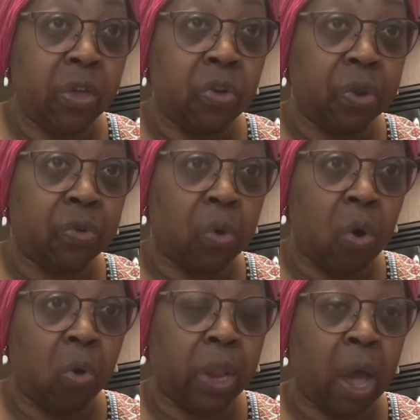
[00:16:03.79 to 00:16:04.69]
You can do a
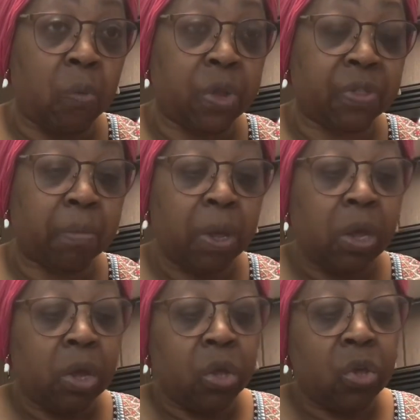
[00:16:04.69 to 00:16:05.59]
whole lot with them.
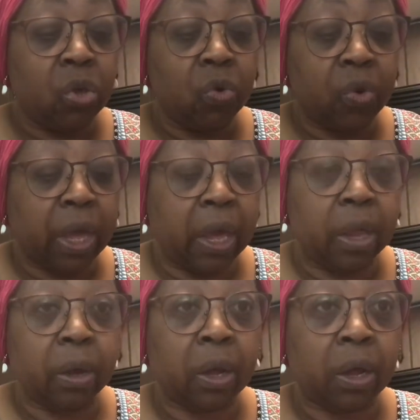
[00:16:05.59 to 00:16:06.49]
You
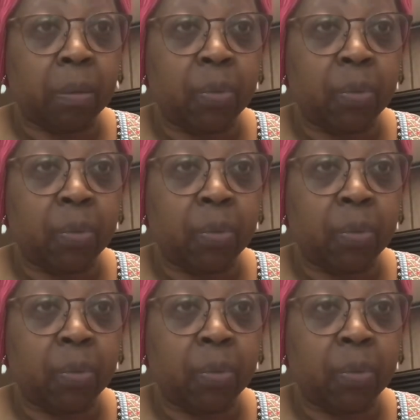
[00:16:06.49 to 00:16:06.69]
can uh,